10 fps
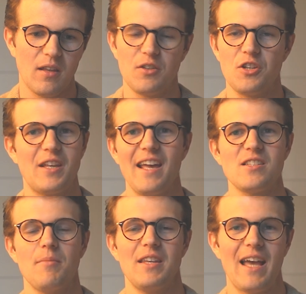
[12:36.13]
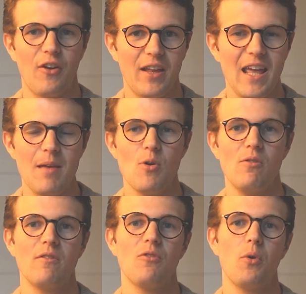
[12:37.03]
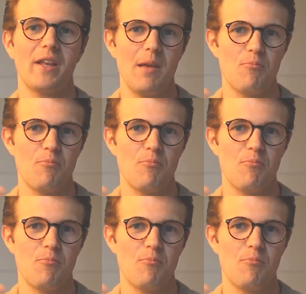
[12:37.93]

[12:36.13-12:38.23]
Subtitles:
Just get something down and keep moving forward, keep